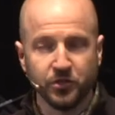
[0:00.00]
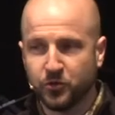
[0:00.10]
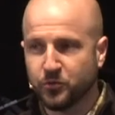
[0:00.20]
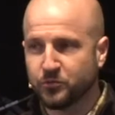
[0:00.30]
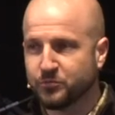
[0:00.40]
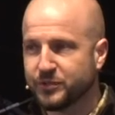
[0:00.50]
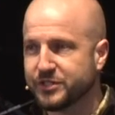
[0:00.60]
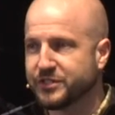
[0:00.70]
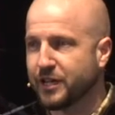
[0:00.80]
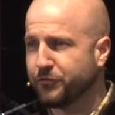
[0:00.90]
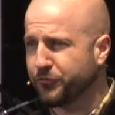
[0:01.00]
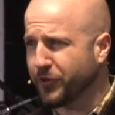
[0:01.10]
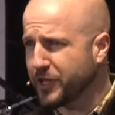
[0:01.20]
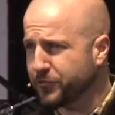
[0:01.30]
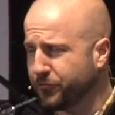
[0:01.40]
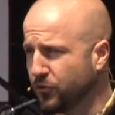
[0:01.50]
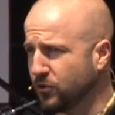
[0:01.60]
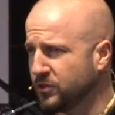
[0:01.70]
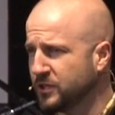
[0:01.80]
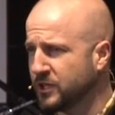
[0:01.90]
you stay faithful?
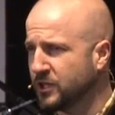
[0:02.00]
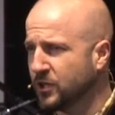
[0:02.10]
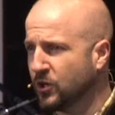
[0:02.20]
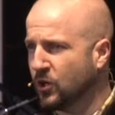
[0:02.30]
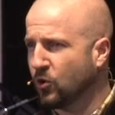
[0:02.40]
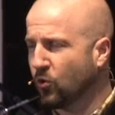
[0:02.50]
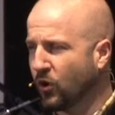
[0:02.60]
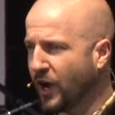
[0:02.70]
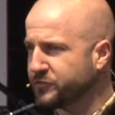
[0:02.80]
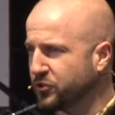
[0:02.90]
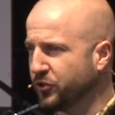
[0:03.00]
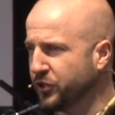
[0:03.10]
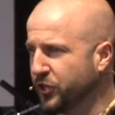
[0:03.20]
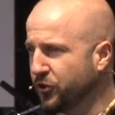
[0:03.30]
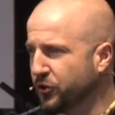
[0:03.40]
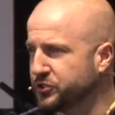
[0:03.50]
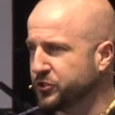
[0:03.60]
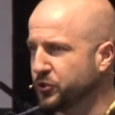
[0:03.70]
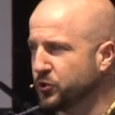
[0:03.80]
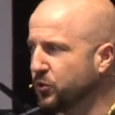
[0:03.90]
Or after a year or
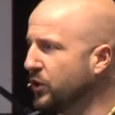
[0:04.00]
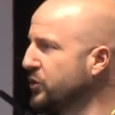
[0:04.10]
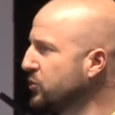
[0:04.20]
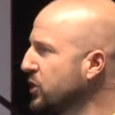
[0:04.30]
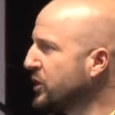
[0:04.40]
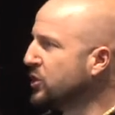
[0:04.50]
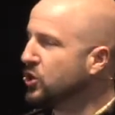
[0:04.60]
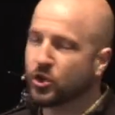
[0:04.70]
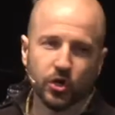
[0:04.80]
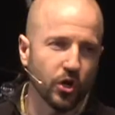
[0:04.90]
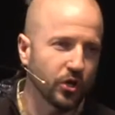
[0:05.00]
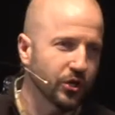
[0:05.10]
two, are you going to look